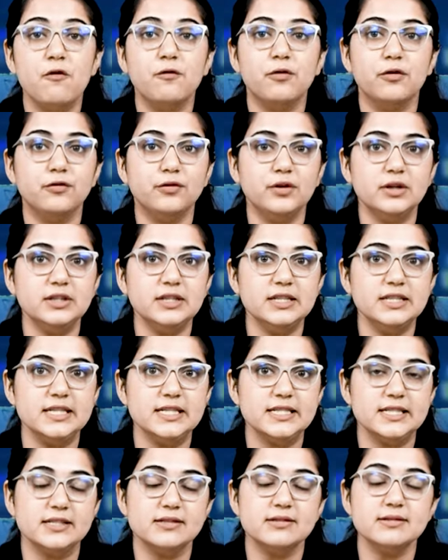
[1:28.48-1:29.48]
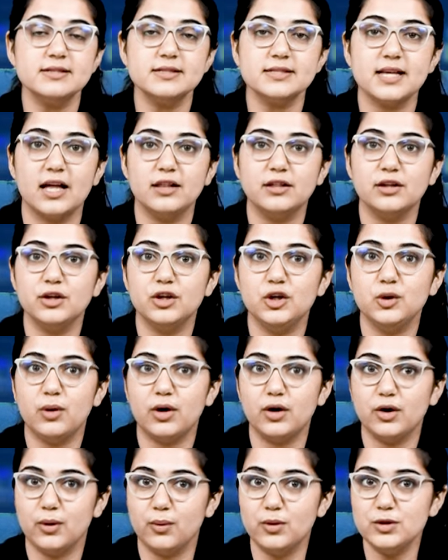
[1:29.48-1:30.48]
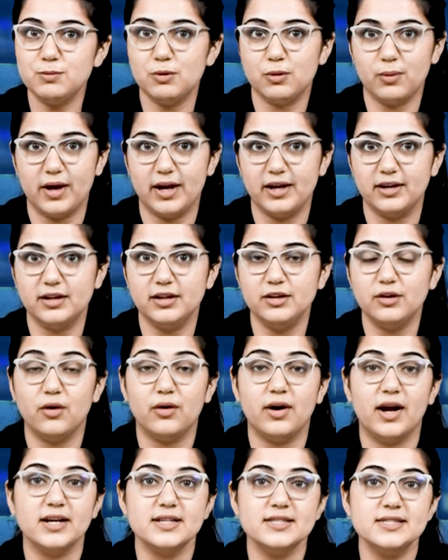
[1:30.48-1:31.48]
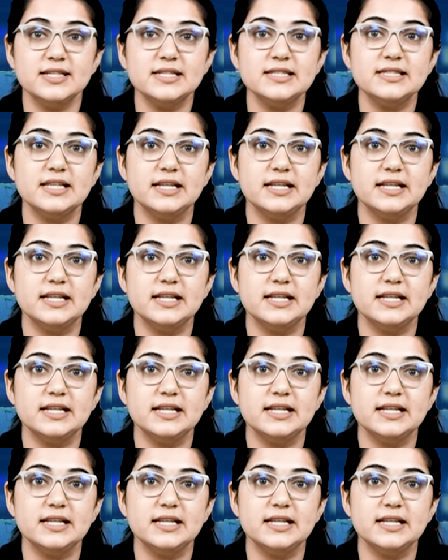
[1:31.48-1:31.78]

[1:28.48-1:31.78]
For further details, scan the QR code provided or access